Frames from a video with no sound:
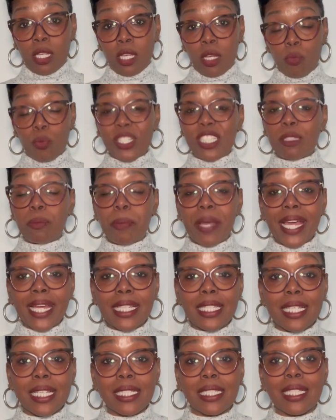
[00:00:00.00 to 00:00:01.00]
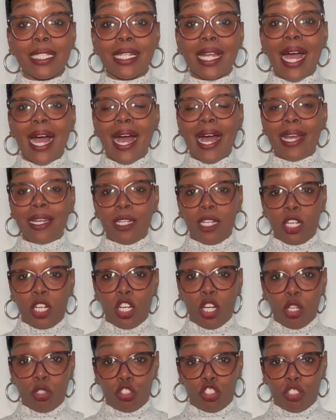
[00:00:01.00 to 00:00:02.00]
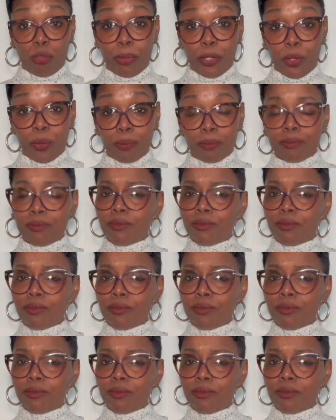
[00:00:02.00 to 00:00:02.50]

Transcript: Respect is non-negotiable.